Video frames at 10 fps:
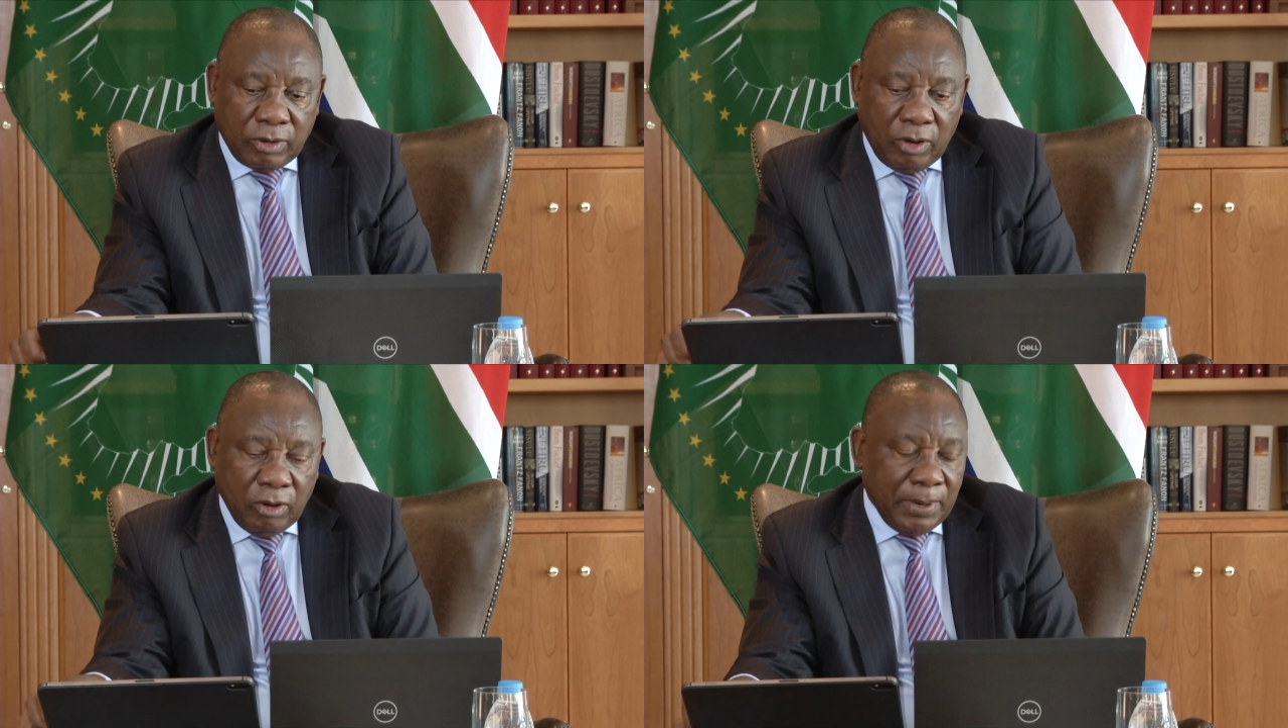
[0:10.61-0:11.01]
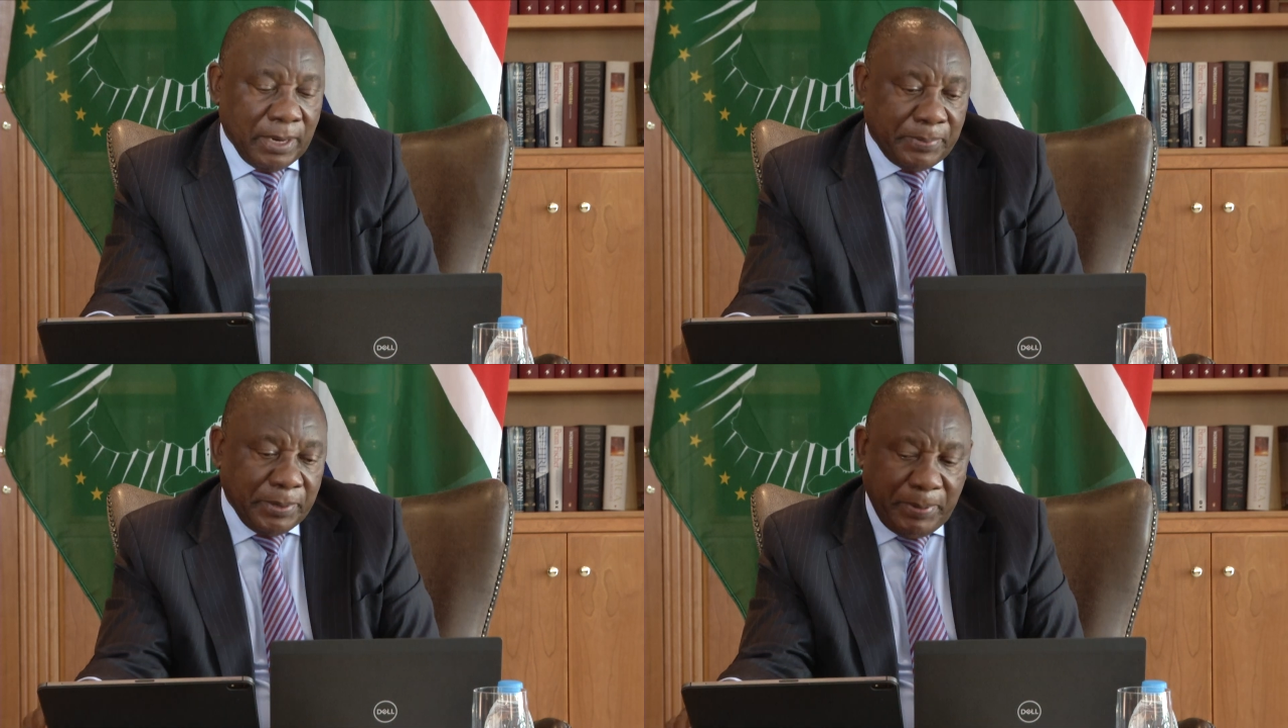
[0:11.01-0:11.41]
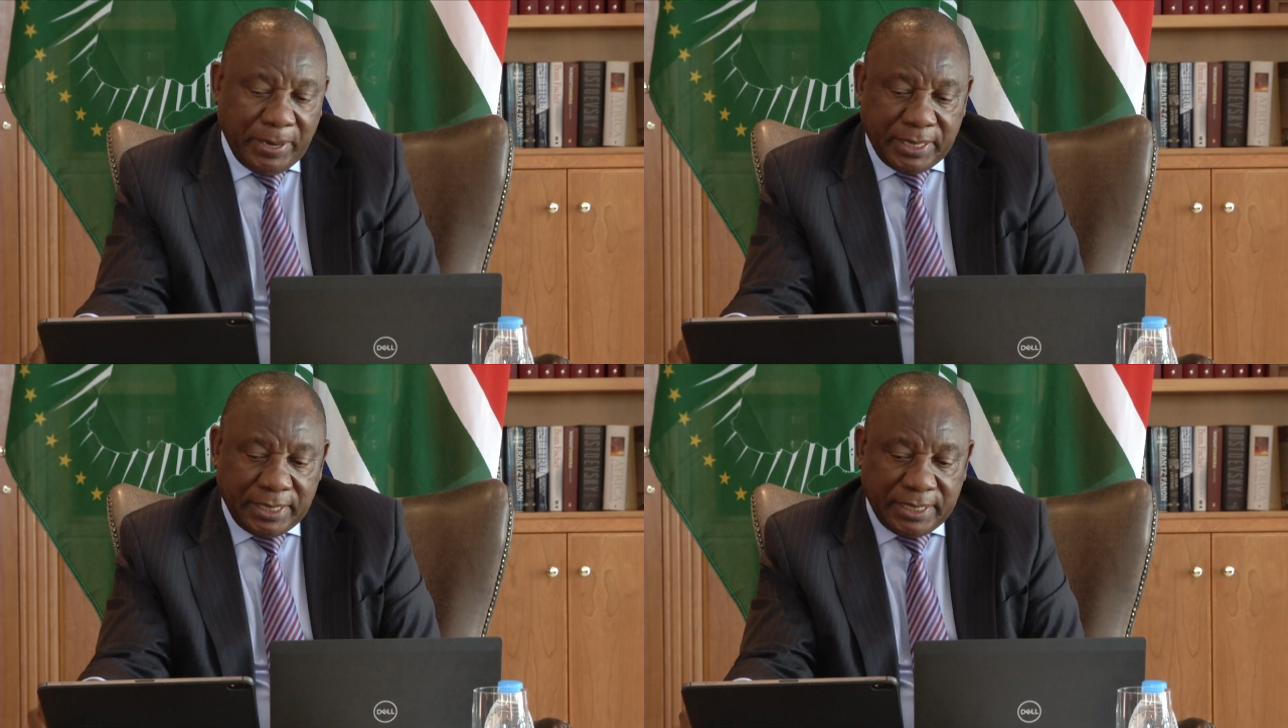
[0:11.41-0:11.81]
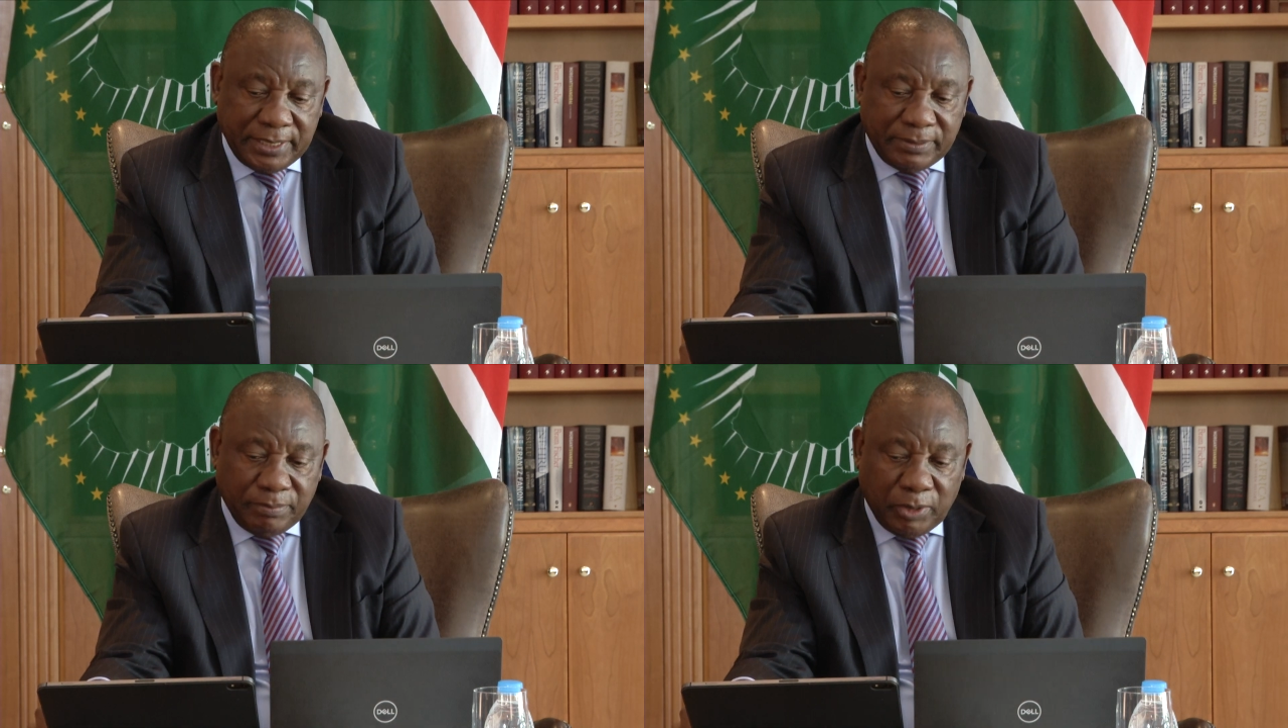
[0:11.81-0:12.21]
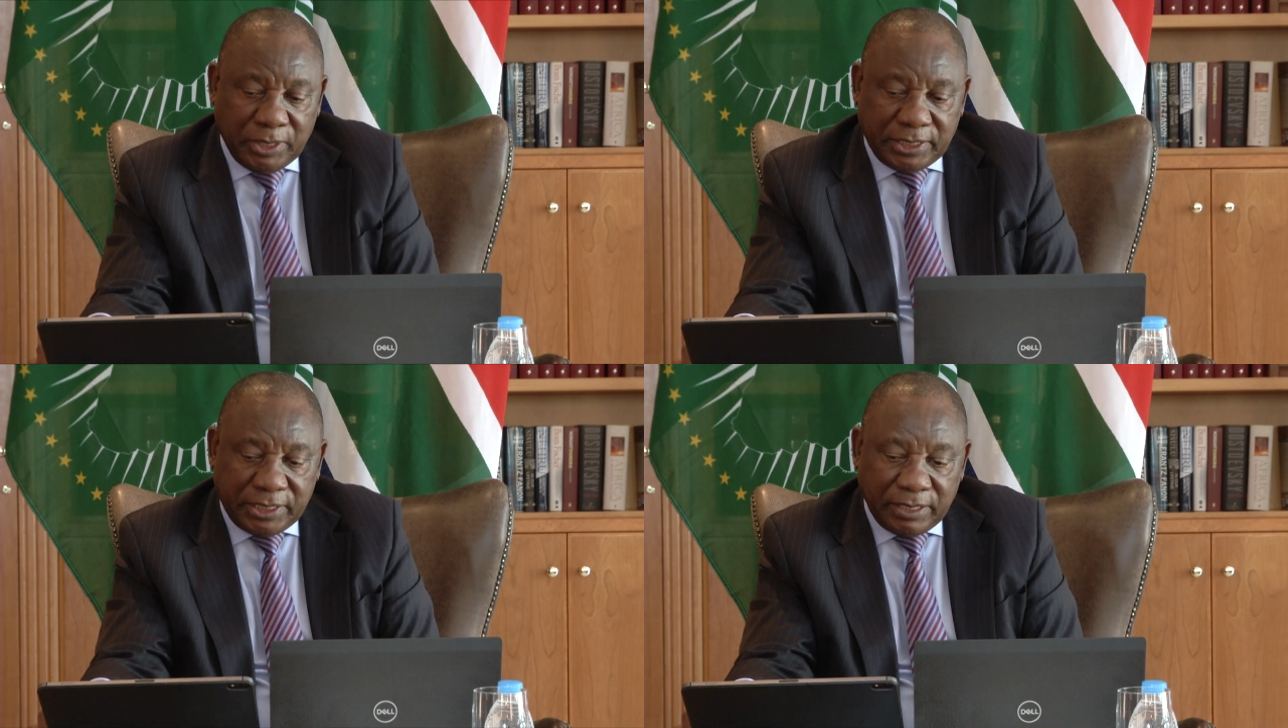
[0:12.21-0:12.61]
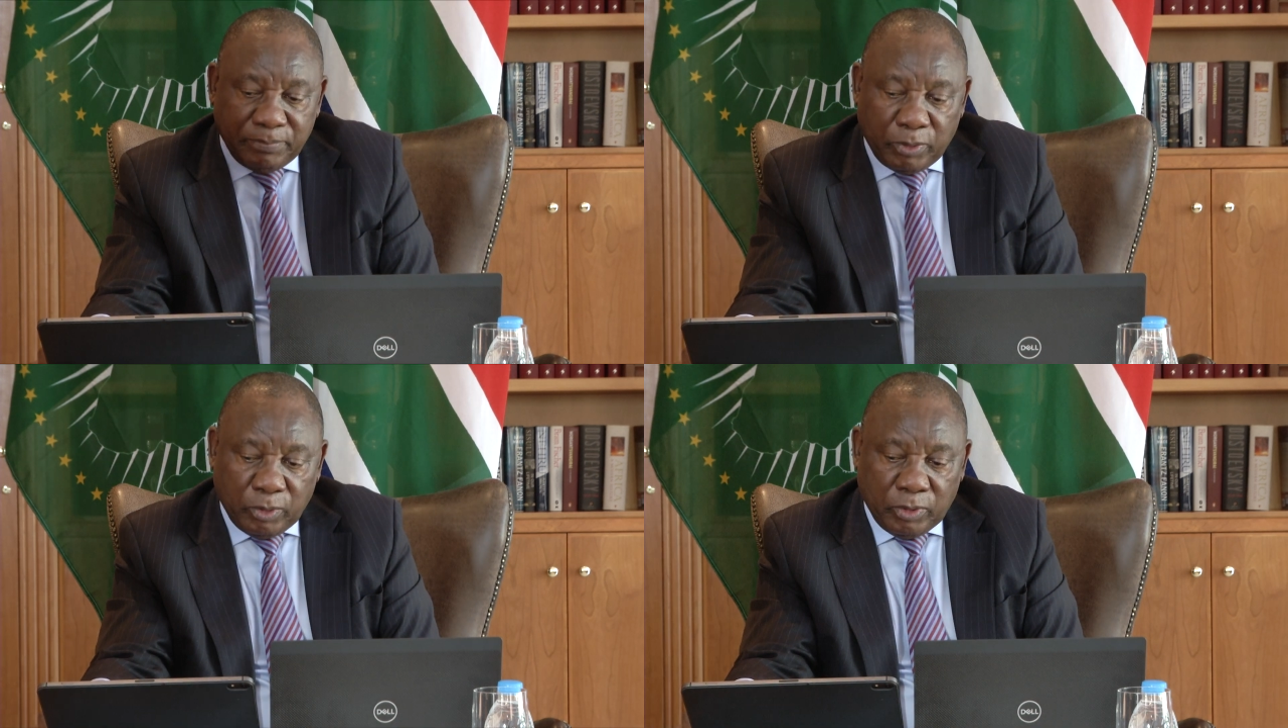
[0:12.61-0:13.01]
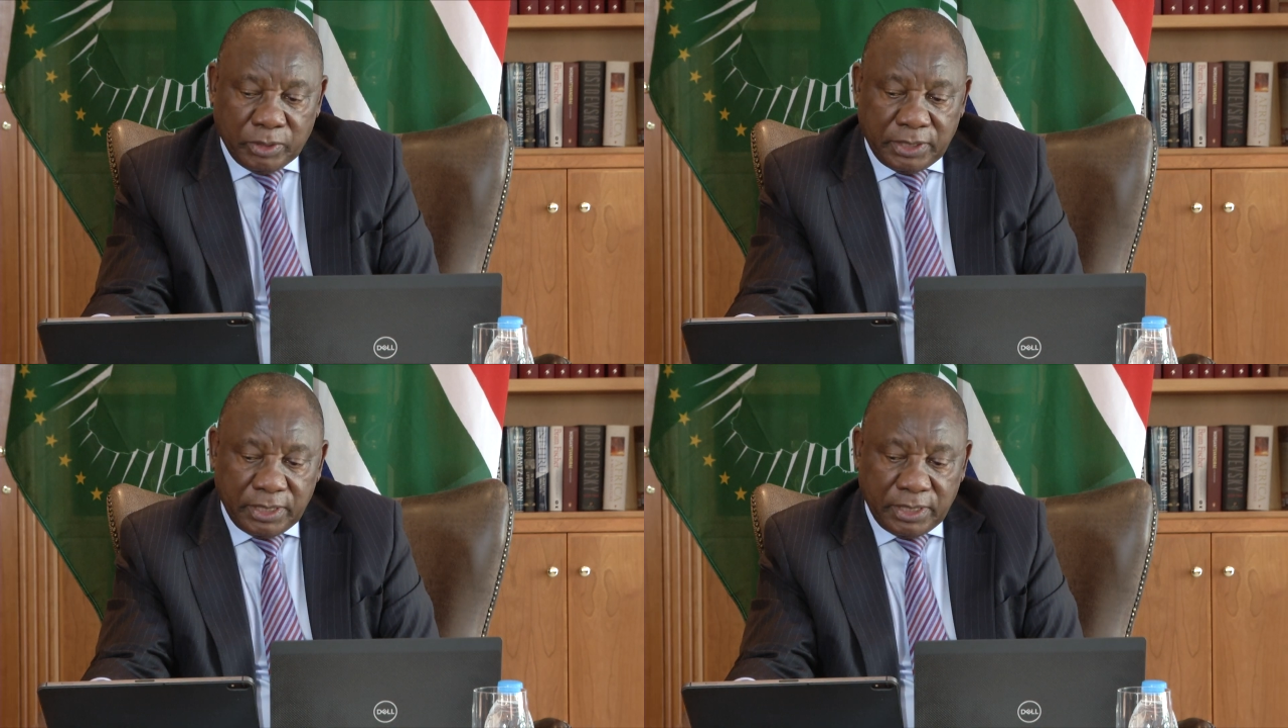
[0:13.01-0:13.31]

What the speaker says: Global Preparedness Monitoring Board